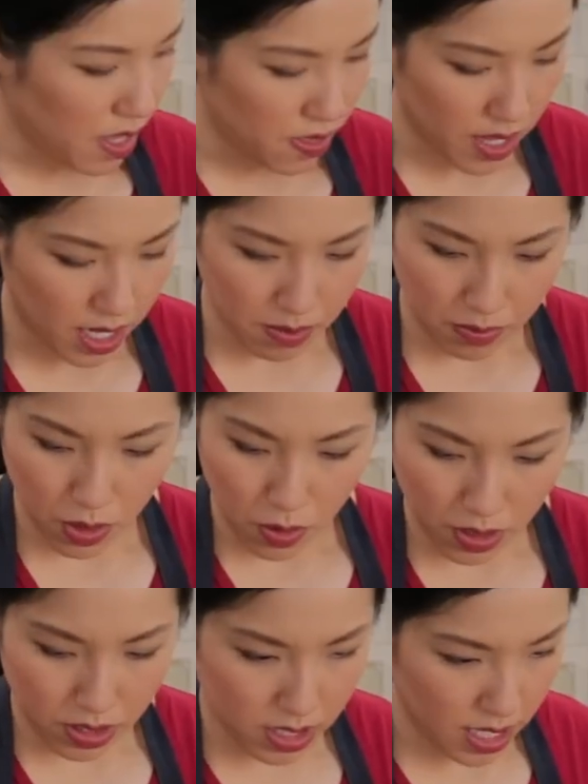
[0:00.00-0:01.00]
And then I'm
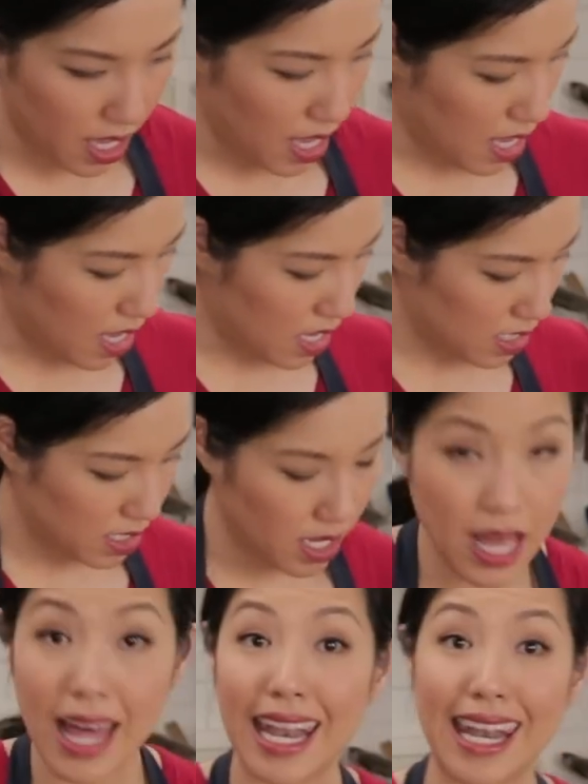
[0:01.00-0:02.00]
going to add
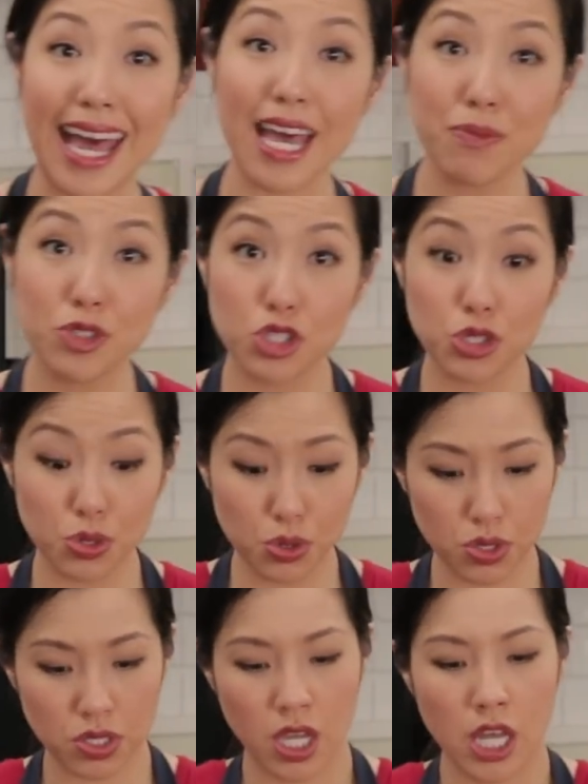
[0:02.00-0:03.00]
lime
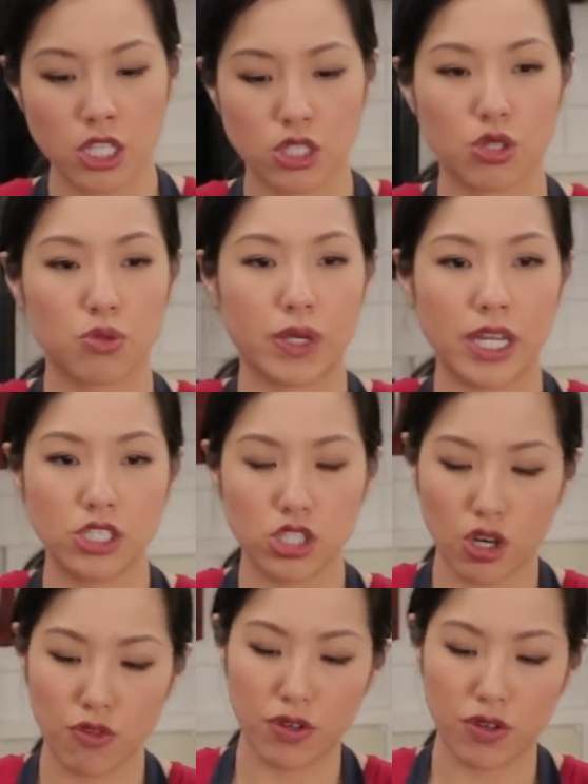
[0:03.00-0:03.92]
juice. So the ratio